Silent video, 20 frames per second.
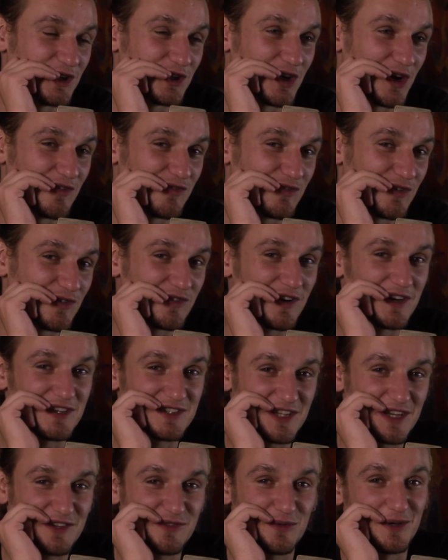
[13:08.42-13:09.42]
You're going through a
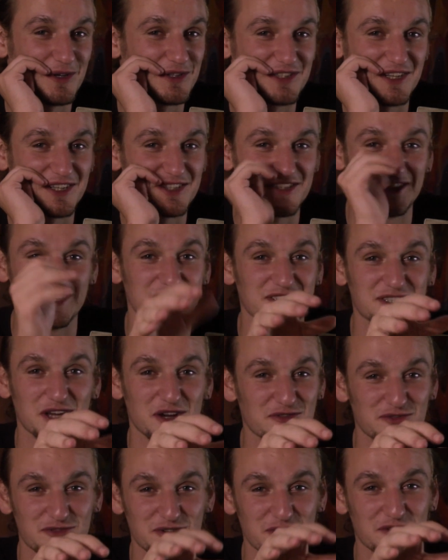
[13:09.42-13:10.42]
phase. Everyone who's listening is
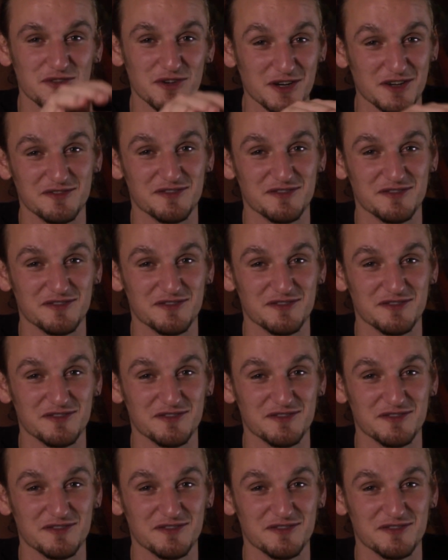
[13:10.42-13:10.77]
going through a fucking